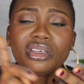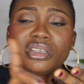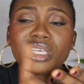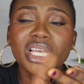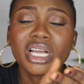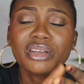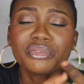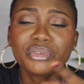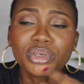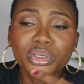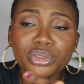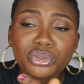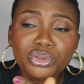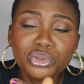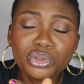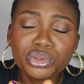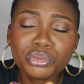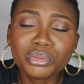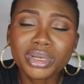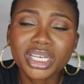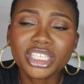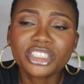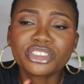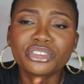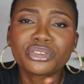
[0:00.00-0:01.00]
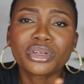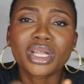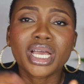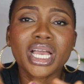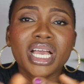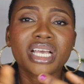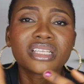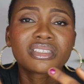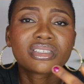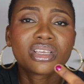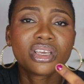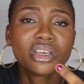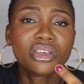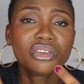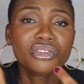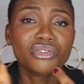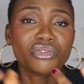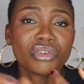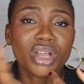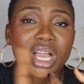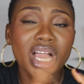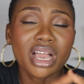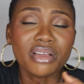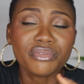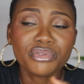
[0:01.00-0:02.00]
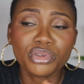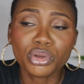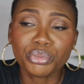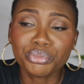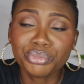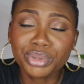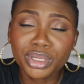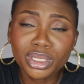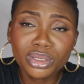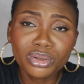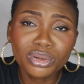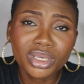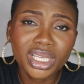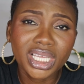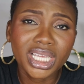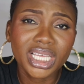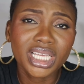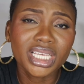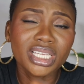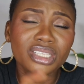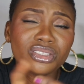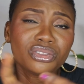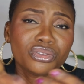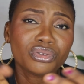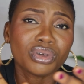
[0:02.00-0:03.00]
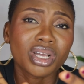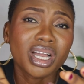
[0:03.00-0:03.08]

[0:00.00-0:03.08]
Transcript: You have your new mattress, you have your pillowcase,